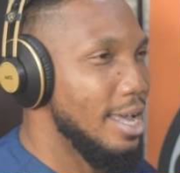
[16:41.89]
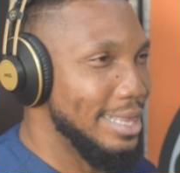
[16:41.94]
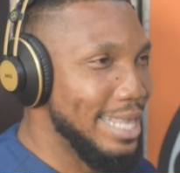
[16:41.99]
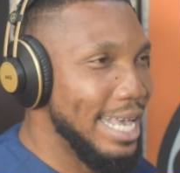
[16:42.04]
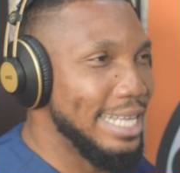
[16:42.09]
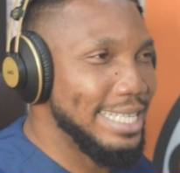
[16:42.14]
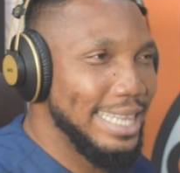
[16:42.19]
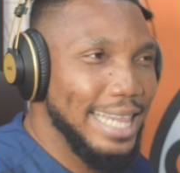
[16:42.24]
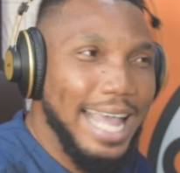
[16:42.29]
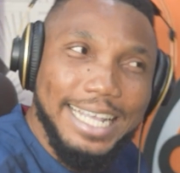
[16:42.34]

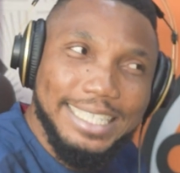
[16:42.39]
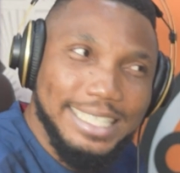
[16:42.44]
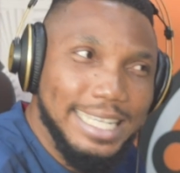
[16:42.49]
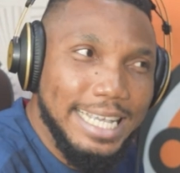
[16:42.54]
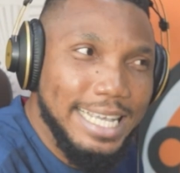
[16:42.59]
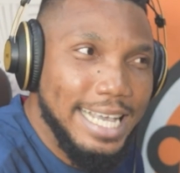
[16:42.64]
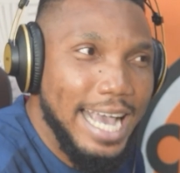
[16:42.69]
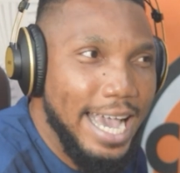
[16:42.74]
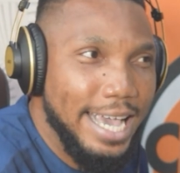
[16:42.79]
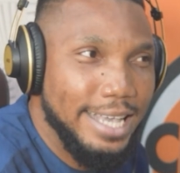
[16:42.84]
There's
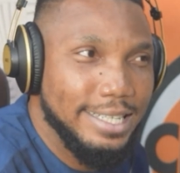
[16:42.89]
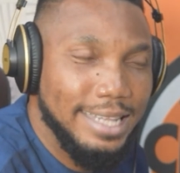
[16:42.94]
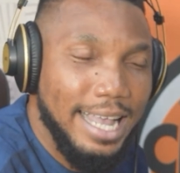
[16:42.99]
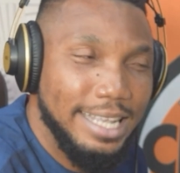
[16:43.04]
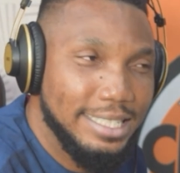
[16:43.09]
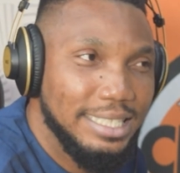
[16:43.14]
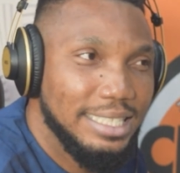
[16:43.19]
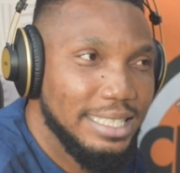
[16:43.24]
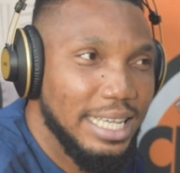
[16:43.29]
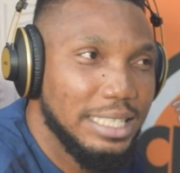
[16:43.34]
lighting guys.
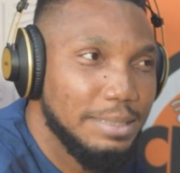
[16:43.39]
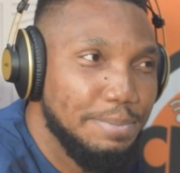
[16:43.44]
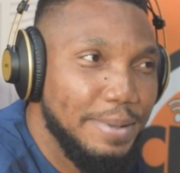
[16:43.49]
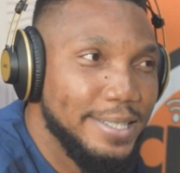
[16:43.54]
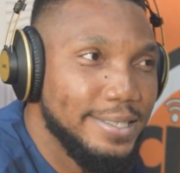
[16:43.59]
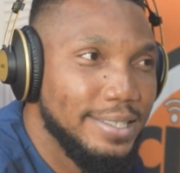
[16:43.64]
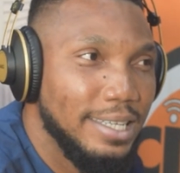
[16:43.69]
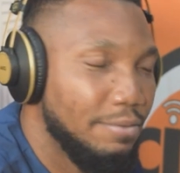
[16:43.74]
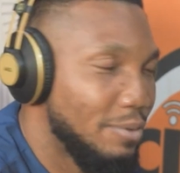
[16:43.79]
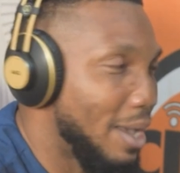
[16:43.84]
Lighting is
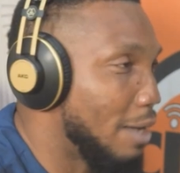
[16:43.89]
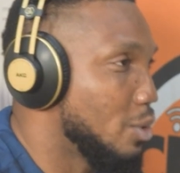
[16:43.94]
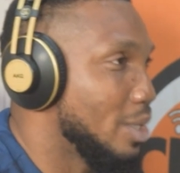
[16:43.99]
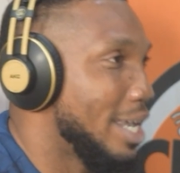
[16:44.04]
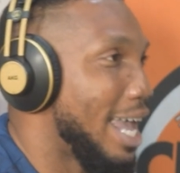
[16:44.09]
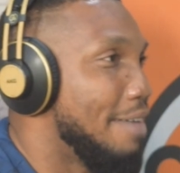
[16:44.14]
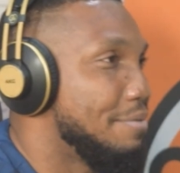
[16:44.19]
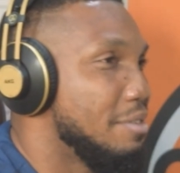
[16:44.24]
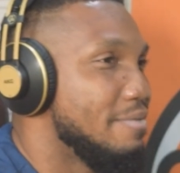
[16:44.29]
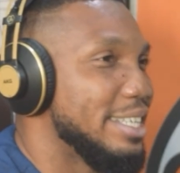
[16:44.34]
expensive. You have
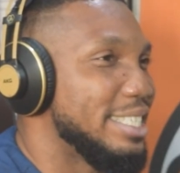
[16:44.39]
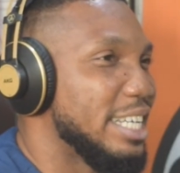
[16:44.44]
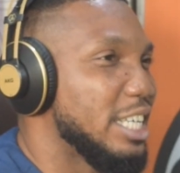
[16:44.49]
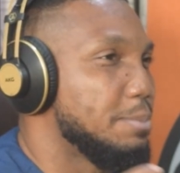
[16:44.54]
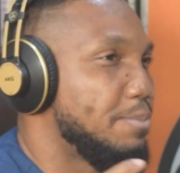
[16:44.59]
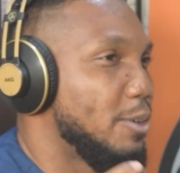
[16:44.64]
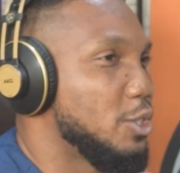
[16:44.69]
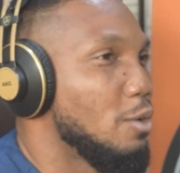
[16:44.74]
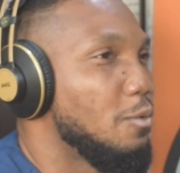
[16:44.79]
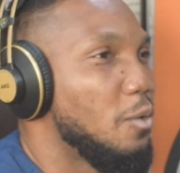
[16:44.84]
to have the best
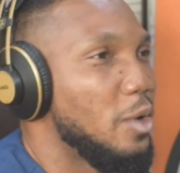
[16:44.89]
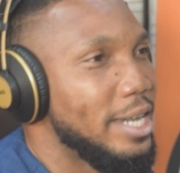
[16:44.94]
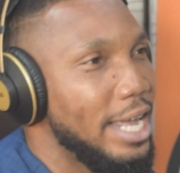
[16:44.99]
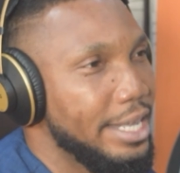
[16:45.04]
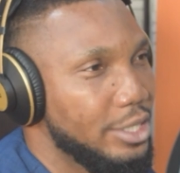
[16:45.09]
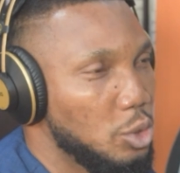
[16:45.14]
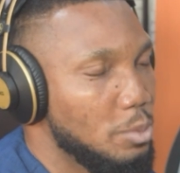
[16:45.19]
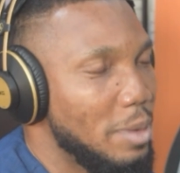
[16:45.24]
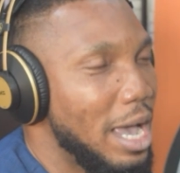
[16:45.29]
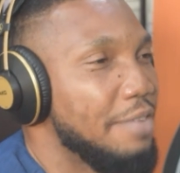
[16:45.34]
expression for
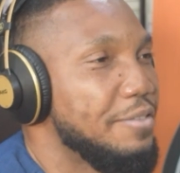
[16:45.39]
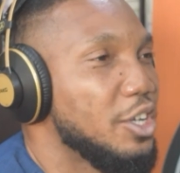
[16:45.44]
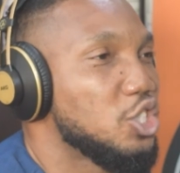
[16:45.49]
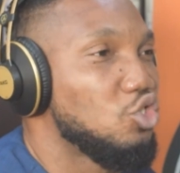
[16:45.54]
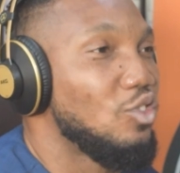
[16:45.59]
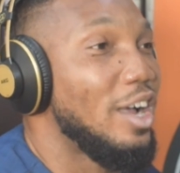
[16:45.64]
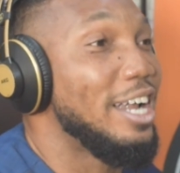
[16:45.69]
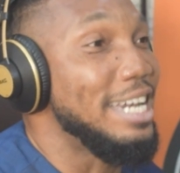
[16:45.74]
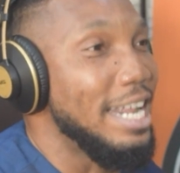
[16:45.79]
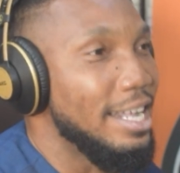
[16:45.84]
lighting. You might have
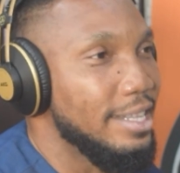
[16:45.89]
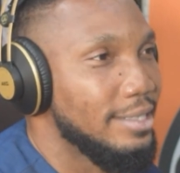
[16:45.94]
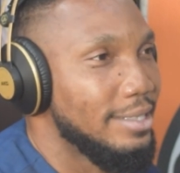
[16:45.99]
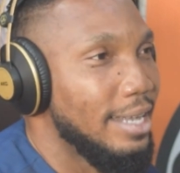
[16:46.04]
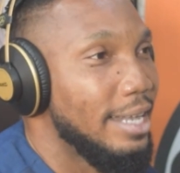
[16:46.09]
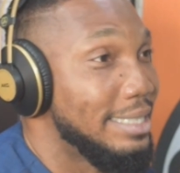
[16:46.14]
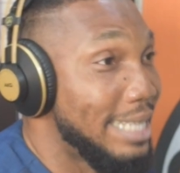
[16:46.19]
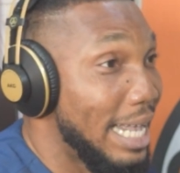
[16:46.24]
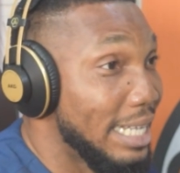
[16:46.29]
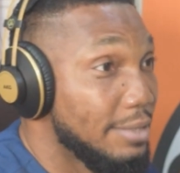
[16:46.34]
extra
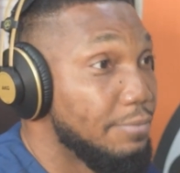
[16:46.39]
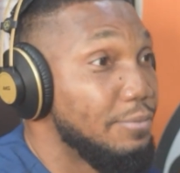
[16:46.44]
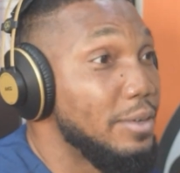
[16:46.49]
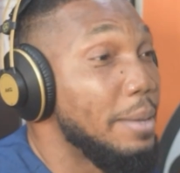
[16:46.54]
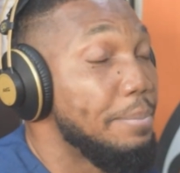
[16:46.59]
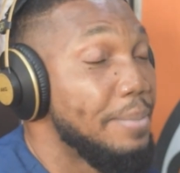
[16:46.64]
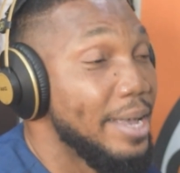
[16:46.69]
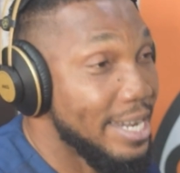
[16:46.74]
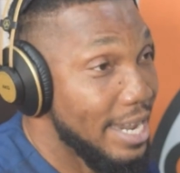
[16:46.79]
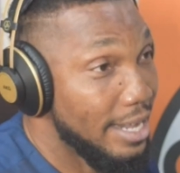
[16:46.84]
dancers. That's
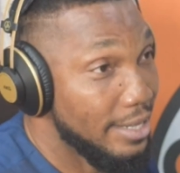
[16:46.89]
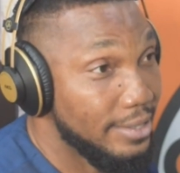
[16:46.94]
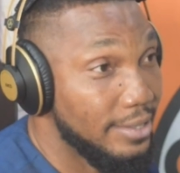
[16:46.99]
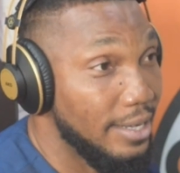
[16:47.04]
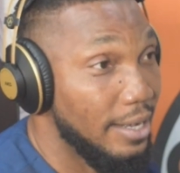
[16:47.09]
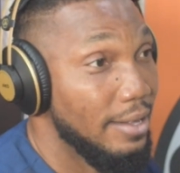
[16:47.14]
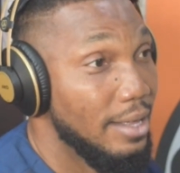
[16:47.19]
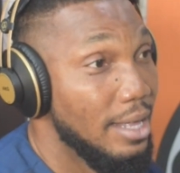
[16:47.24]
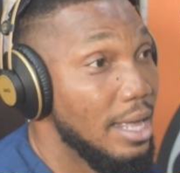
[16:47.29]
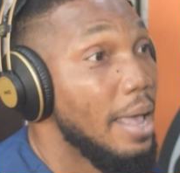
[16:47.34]
fee per
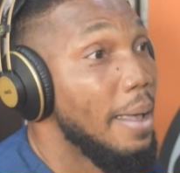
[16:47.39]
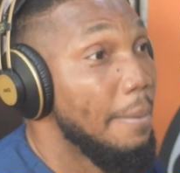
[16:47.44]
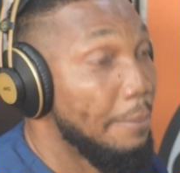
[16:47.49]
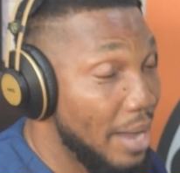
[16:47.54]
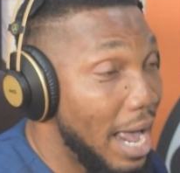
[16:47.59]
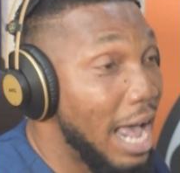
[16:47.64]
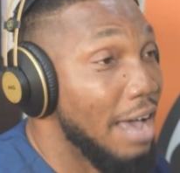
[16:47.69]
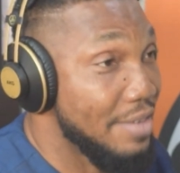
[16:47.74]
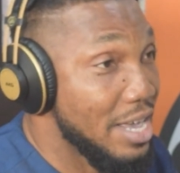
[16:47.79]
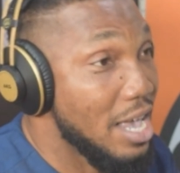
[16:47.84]
dancer.
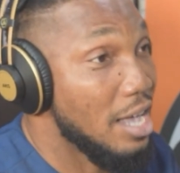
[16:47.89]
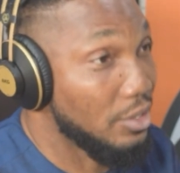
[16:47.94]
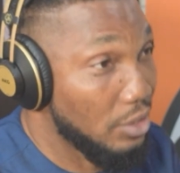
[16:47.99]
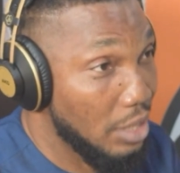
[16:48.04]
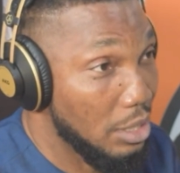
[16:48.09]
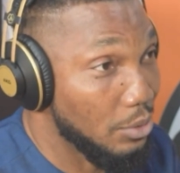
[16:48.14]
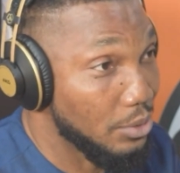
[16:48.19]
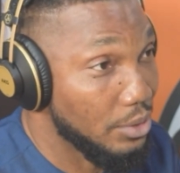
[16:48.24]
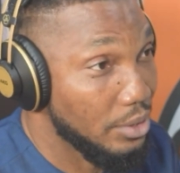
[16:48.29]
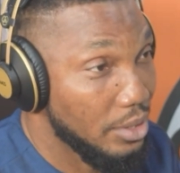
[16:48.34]
And
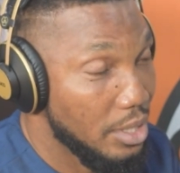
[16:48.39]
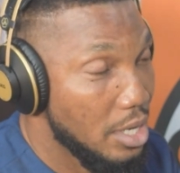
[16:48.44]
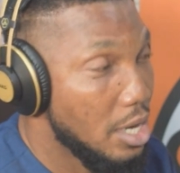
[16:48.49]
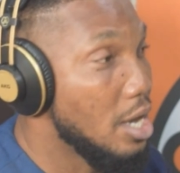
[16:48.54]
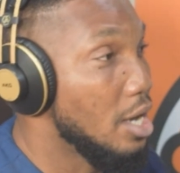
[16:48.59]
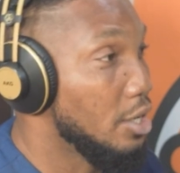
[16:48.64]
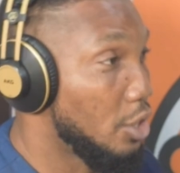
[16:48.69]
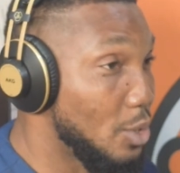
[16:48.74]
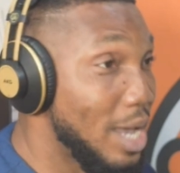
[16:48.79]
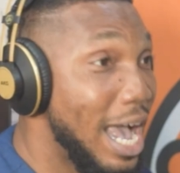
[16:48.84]
rehearsals.
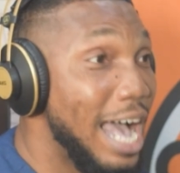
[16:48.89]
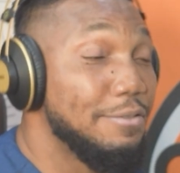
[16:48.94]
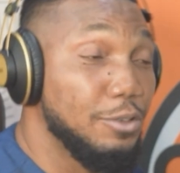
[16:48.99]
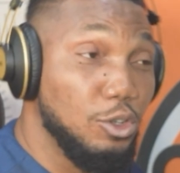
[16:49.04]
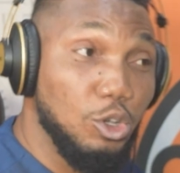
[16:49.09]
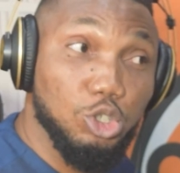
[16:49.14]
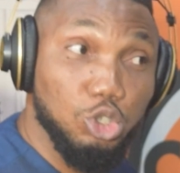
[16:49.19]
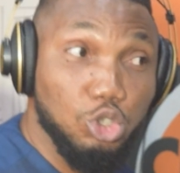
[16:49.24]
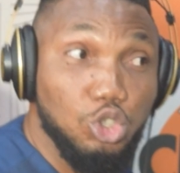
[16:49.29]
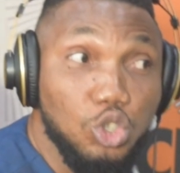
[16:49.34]
Then you
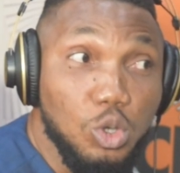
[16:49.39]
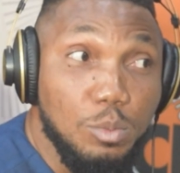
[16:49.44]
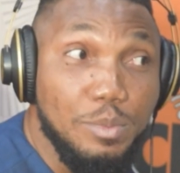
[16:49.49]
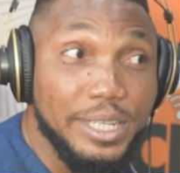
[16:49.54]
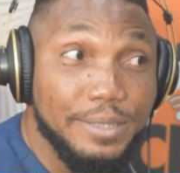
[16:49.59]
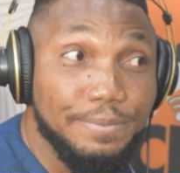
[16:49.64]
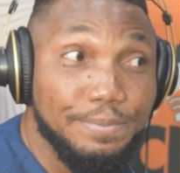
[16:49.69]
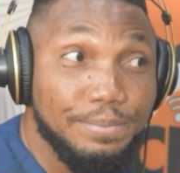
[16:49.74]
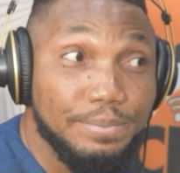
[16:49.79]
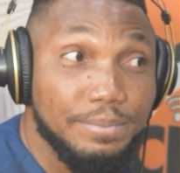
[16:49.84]
have
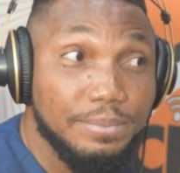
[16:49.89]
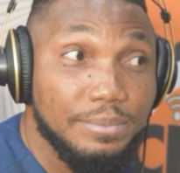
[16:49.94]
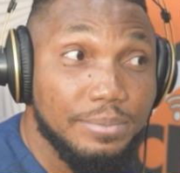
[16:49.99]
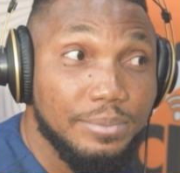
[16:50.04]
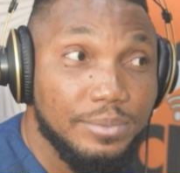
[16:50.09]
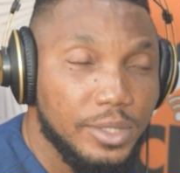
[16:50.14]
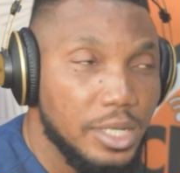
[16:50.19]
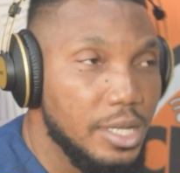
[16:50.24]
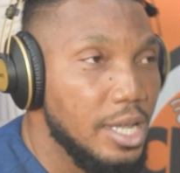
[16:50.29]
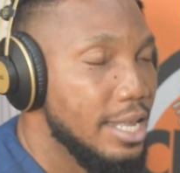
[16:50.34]
costuming.
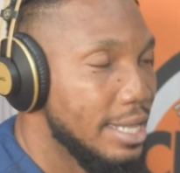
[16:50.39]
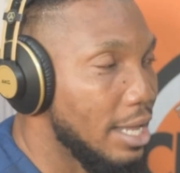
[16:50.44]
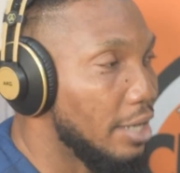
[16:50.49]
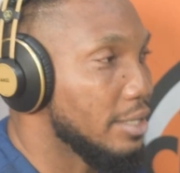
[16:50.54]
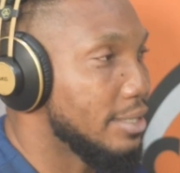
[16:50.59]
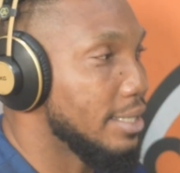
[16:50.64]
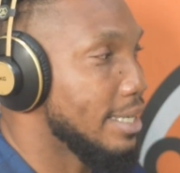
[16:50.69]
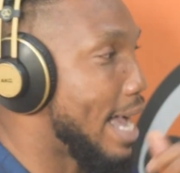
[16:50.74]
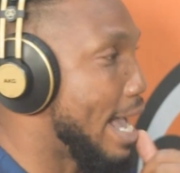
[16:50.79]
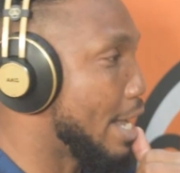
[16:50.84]
Now
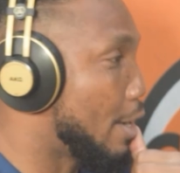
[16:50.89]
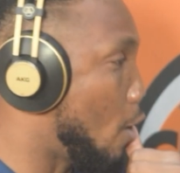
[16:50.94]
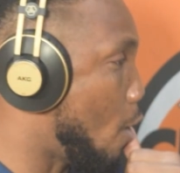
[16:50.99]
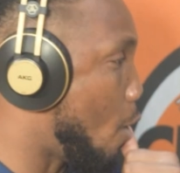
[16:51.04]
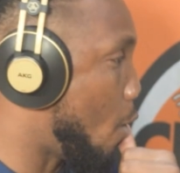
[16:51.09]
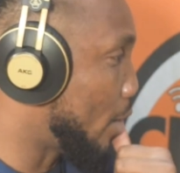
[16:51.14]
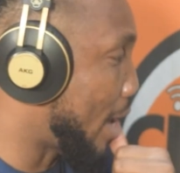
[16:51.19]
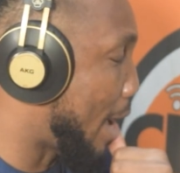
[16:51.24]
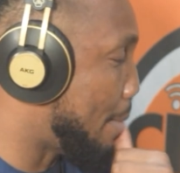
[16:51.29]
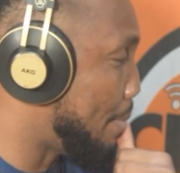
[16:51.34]
there's a guy called, I